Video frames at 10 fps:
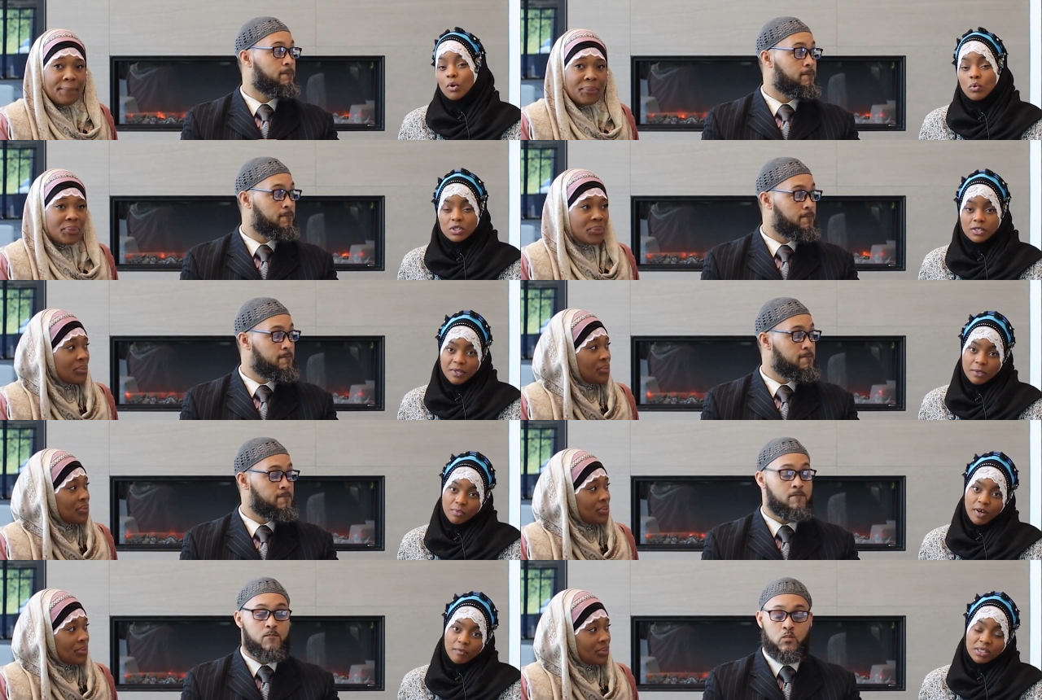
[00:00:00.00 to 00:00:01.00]
Speaker 1: most
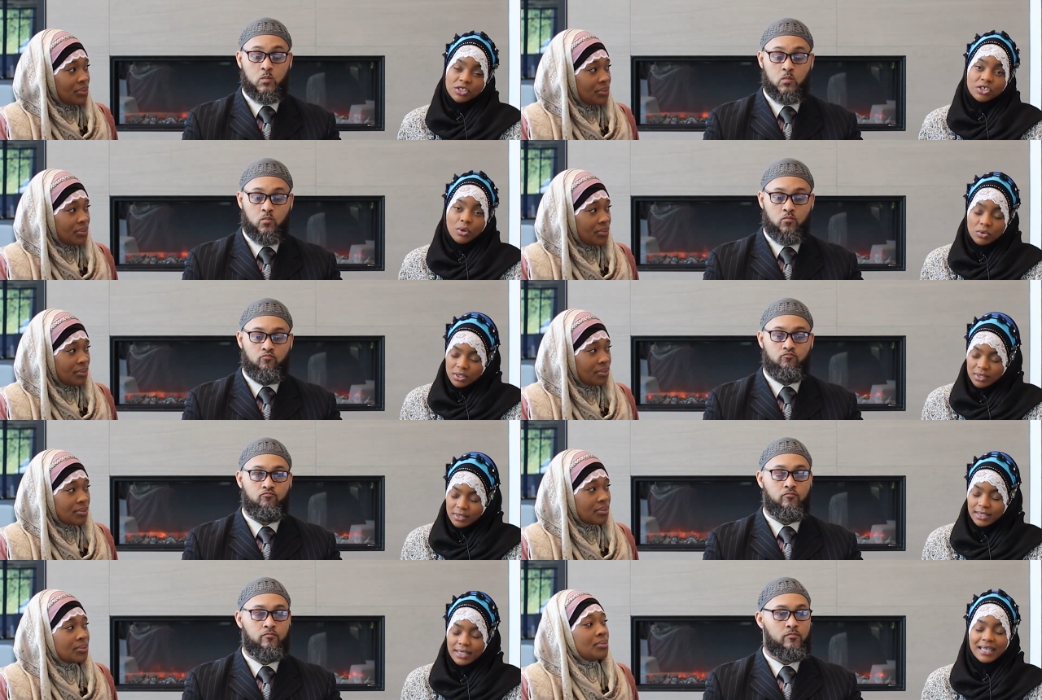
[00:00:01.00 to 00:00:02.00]
people have been
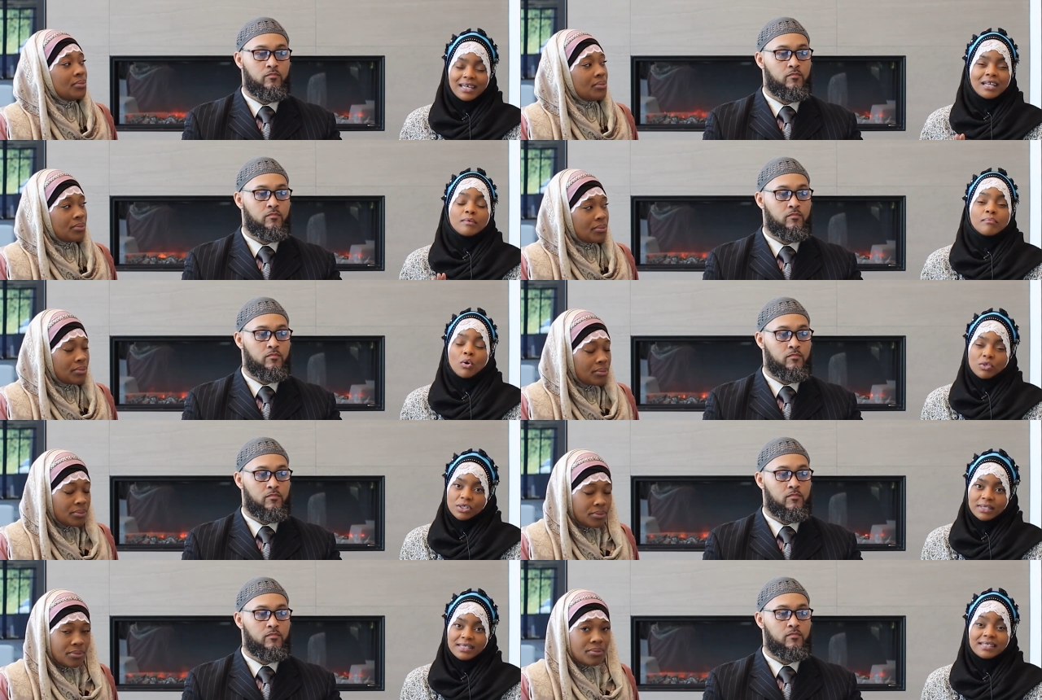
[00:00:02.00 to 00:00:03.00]
socially and
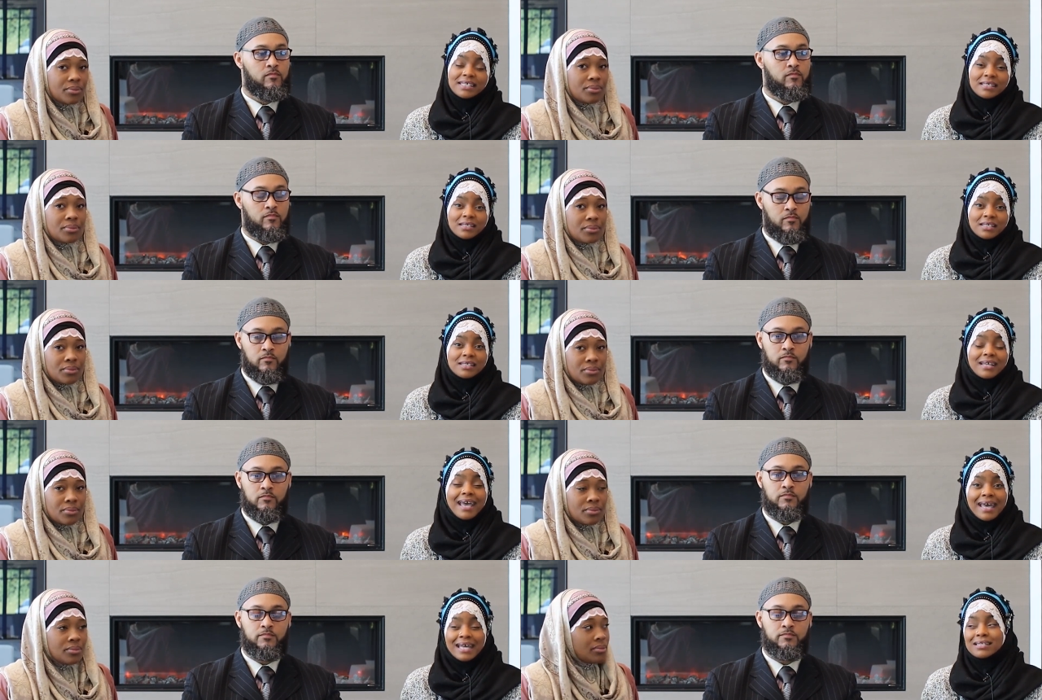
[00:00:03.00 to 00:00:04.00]
emotionally distanced
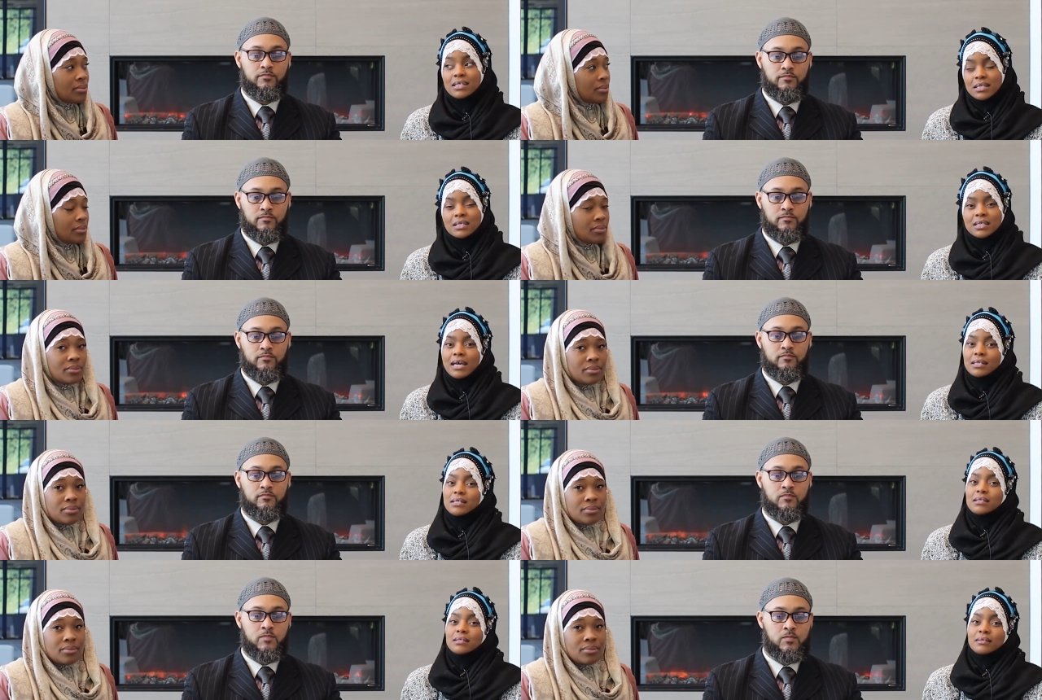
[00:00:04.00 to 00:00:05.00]
and
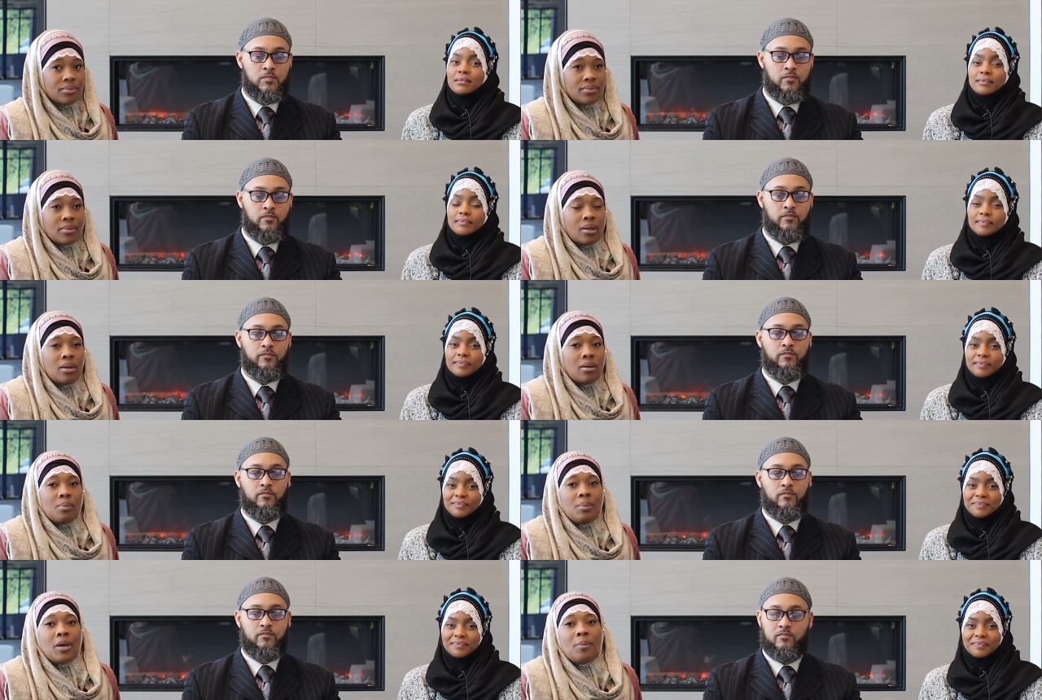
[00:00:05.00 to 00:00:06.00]
disconnected.
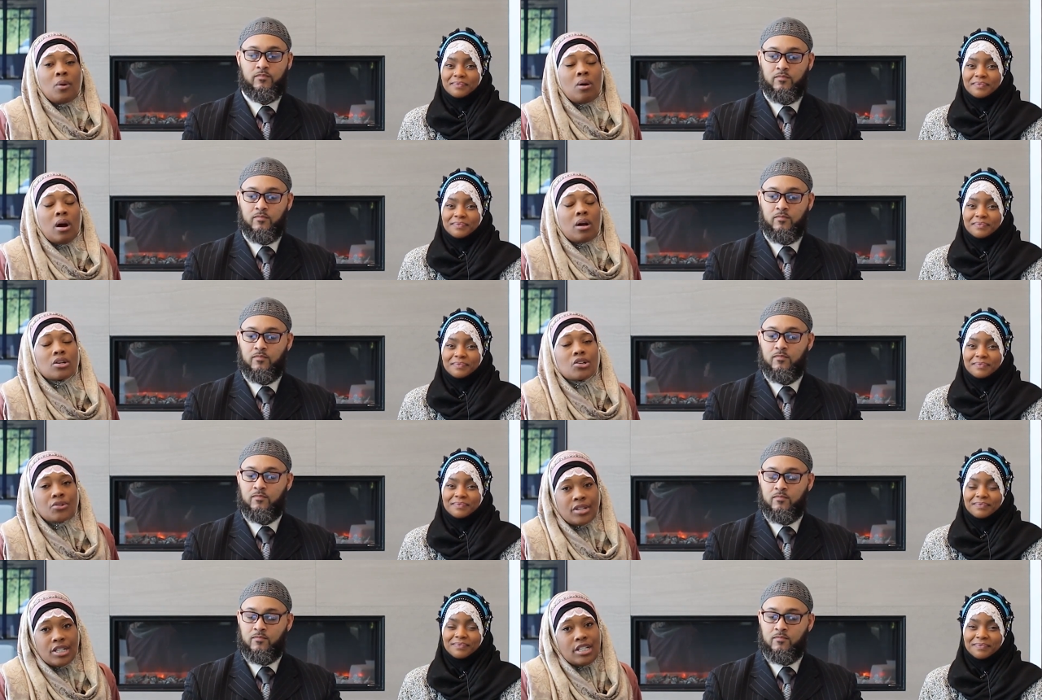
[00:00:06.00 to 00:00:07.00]
Speaker 2: People are
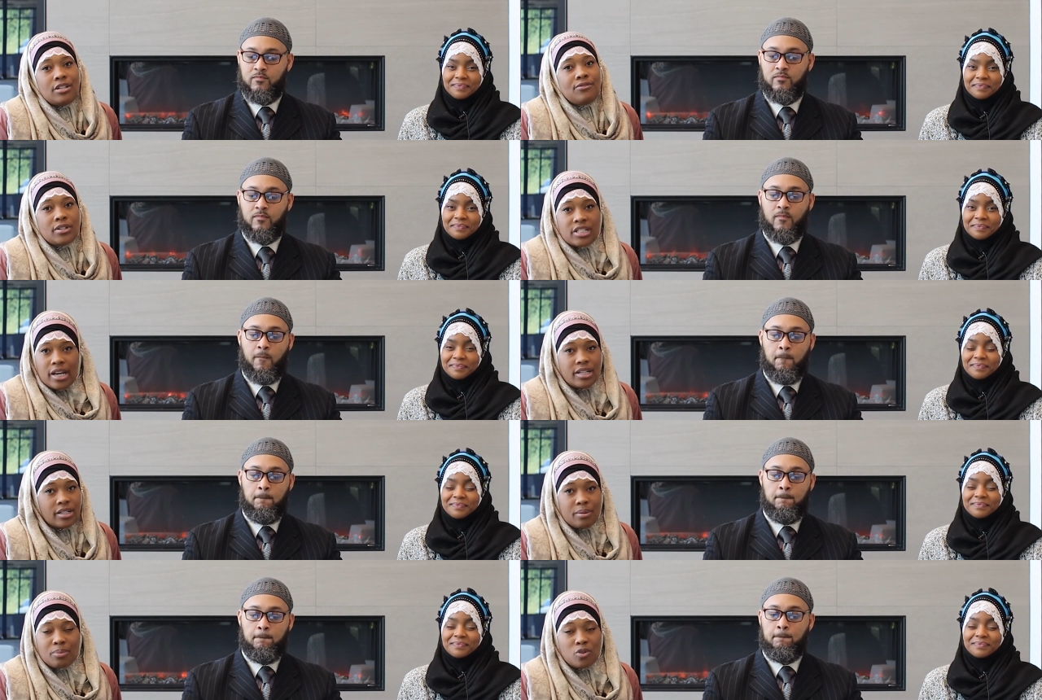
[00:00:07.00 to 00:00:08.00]
cringing for change
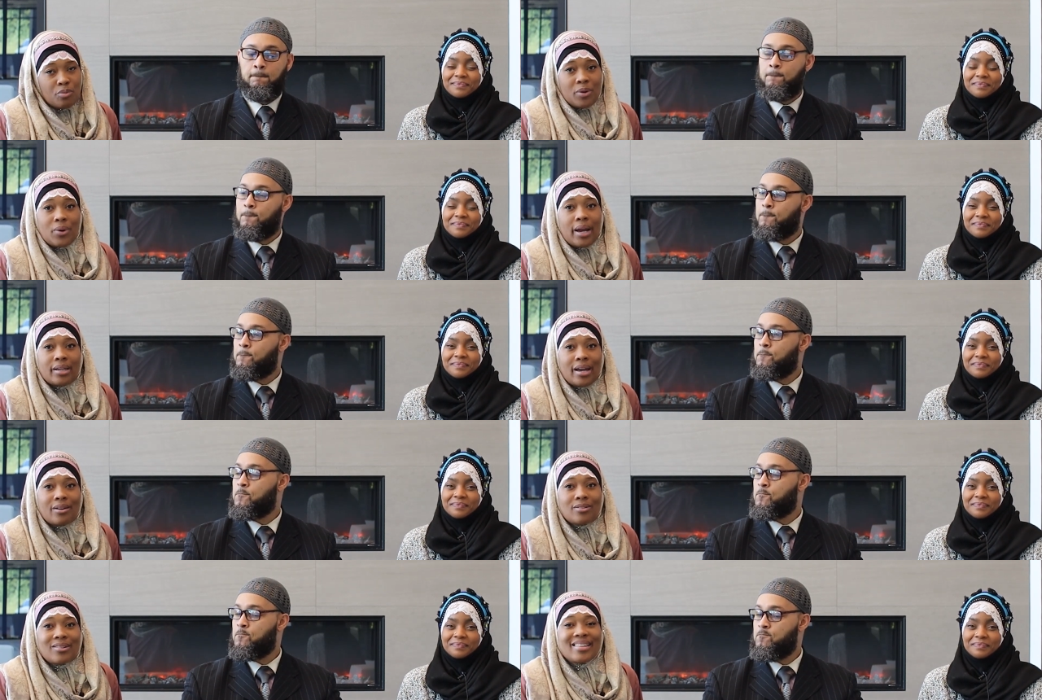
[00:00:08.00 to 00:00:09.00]
and improvement right
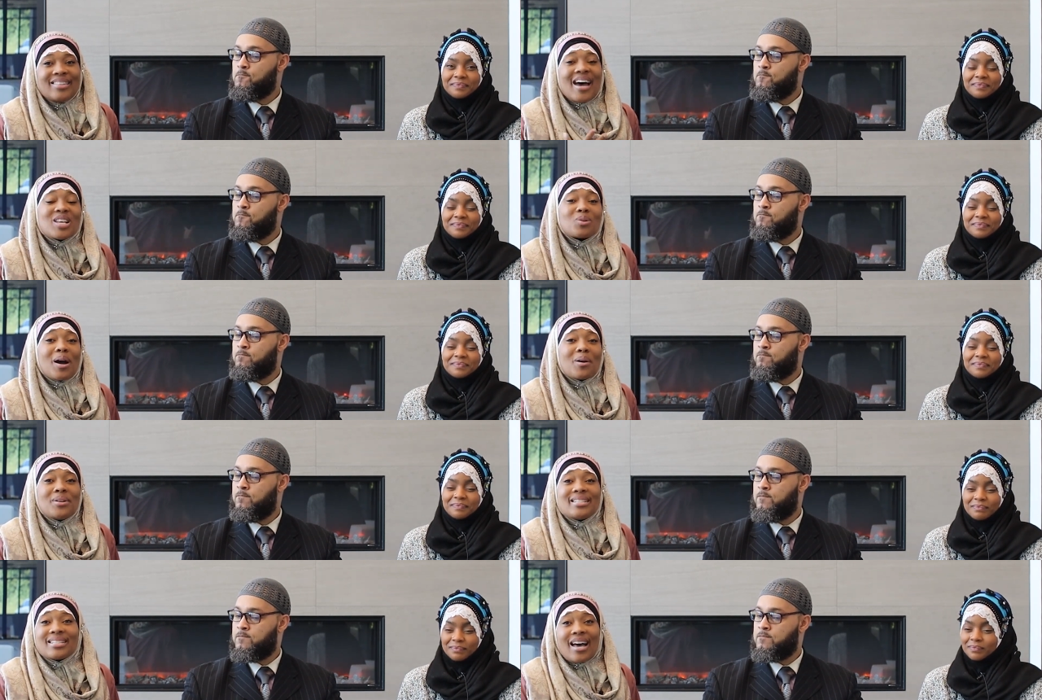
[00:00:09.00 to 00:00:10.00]
now. That's why
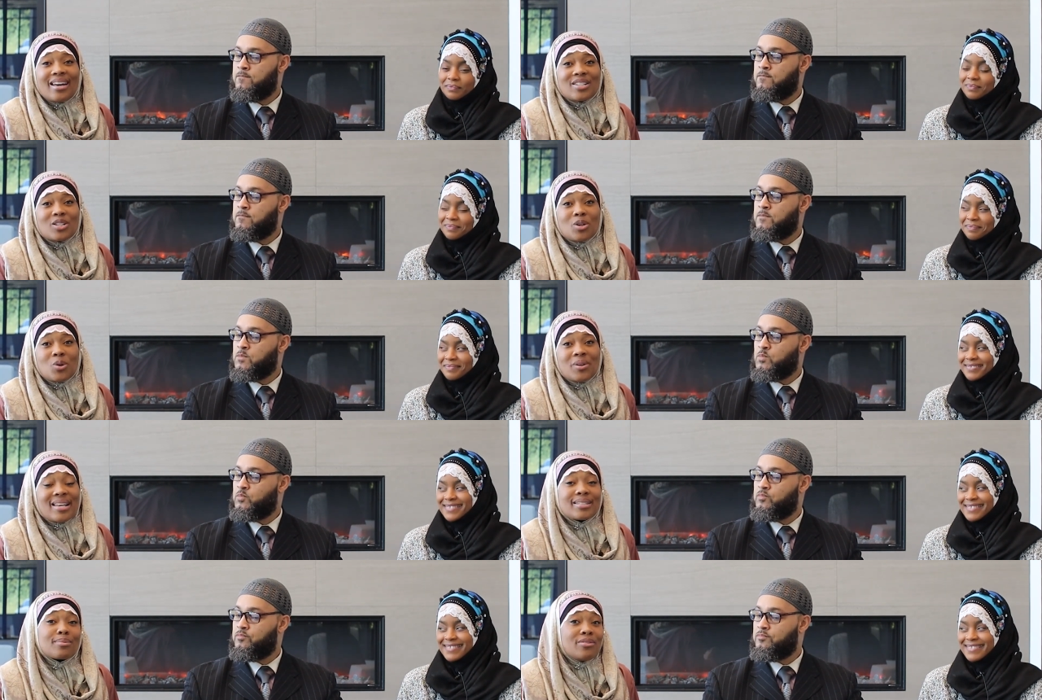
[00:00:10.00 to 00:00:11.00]
we decided to
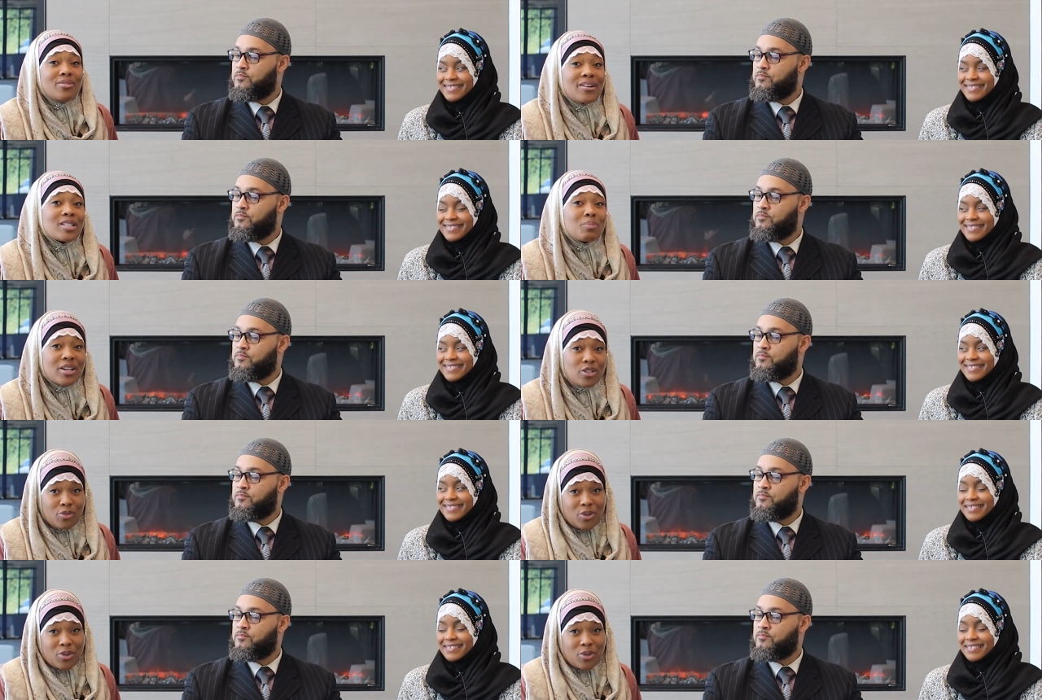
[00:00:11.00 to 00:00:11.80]
create something very special